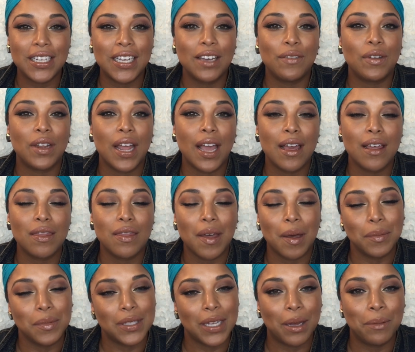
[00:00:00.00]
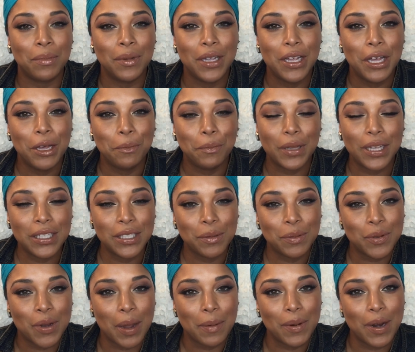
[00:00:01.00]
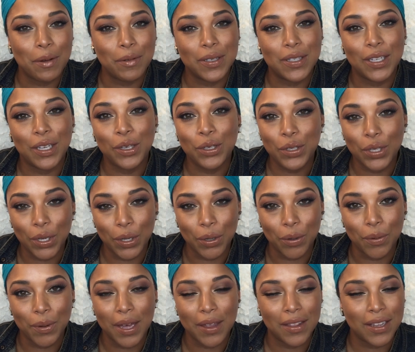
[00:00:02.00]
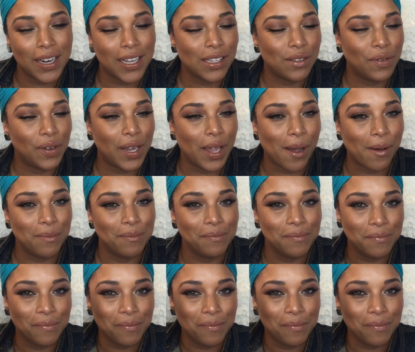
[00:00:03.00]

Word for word: to give it a thumbs up. Please subscribe and I will see you in the next video.